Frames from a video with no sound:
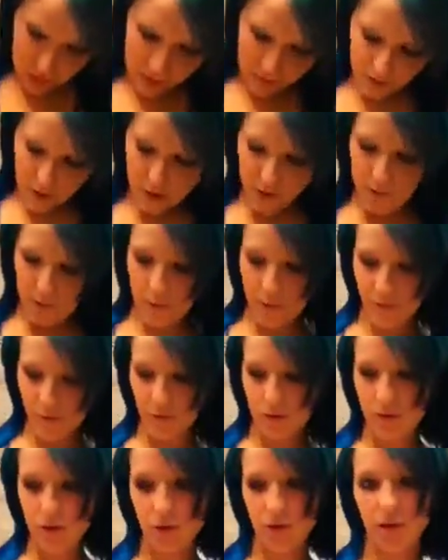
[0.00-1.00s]
Most people
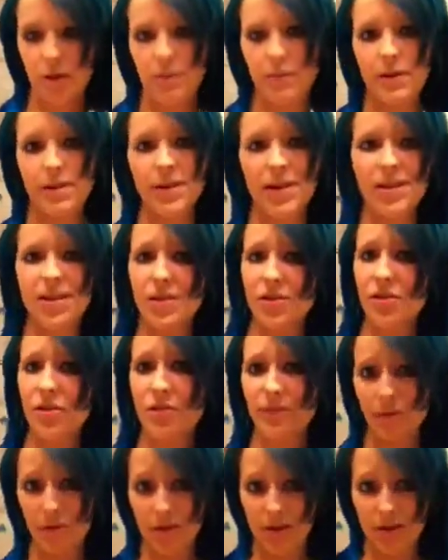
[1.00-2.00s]
usually, the best thing to do
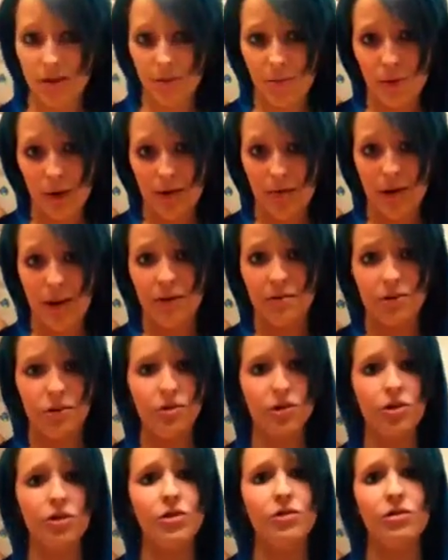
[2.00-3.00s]
if you want to separate your hair is
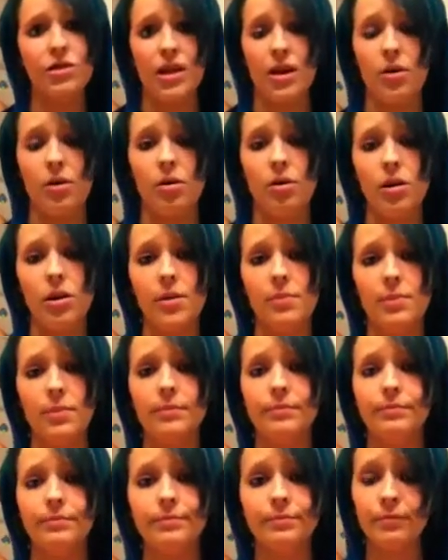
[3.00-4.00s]
usually use a hair clip.
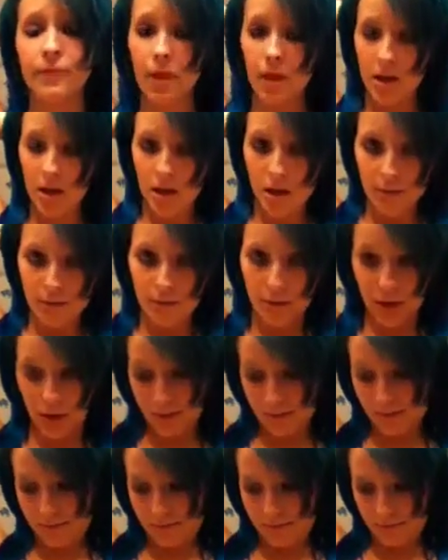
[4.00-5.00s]

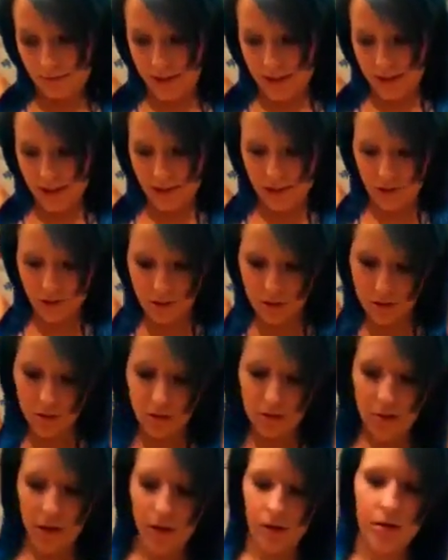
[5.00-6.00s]
But my sister stole
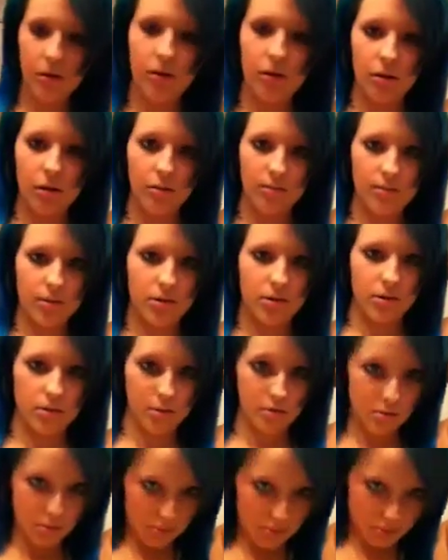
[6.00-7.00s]
my hair clip, so